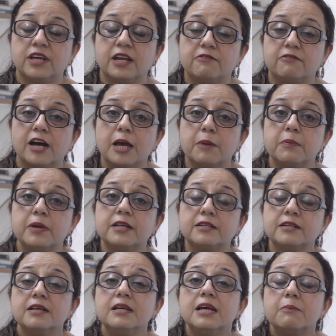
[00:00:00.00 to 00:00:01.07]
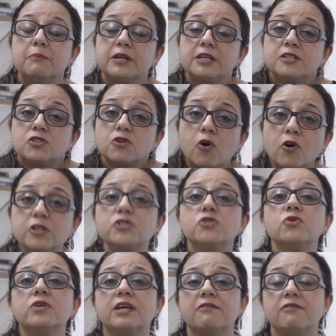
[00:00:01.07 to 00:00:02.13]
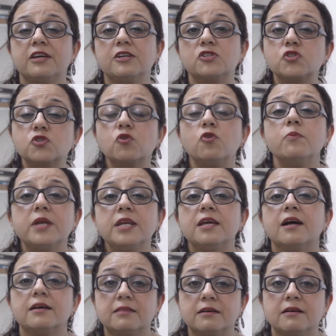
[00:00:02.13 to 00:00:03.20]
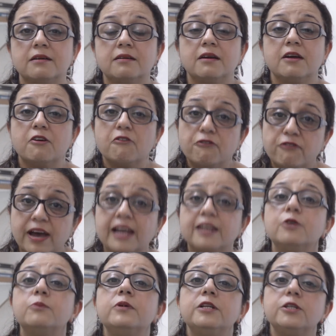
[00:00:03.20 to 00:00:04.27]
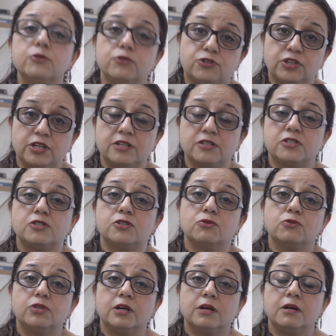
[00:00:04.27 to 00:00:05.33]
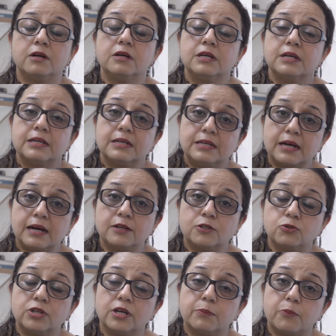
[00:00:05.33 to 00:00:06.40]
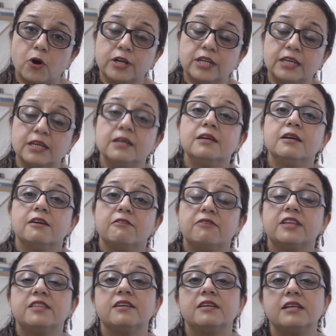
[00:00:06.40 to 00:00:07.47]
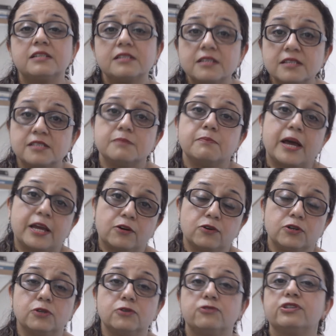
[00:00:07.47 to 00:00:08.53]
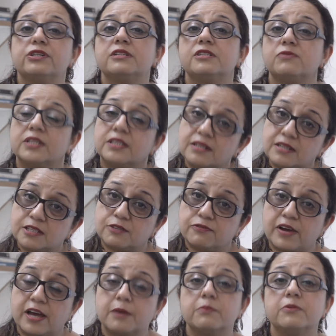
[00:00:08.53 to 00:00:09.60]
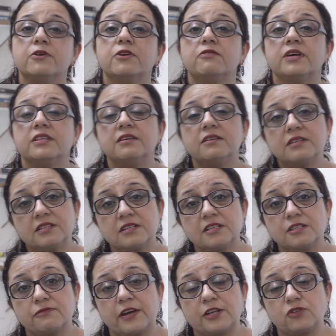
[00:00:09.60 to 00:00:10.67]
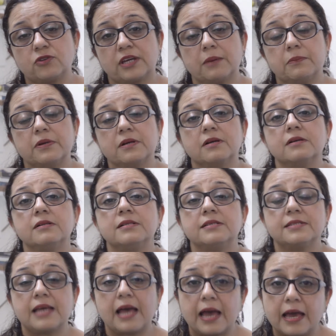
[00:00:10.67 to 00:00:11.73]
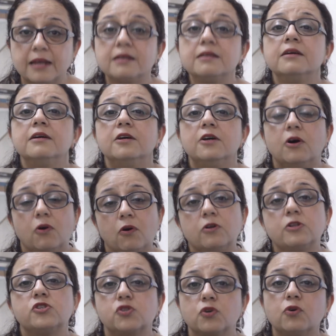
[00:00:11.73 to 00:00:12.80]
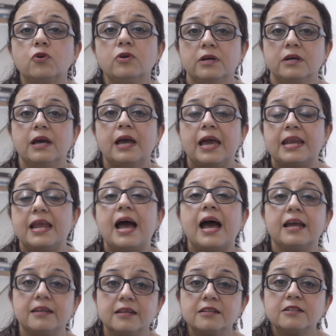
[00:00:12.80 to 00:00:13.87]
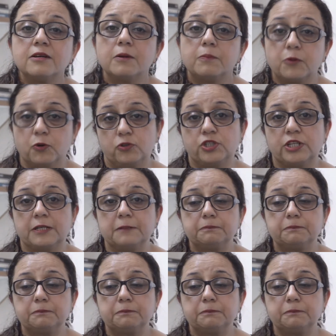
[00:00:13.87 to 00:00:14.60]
environment, but it's also giving so many other valuable nutrients to the body, whether it is micronutrients, whether it is fiber, whether it is phytochemicals, and also an added protein.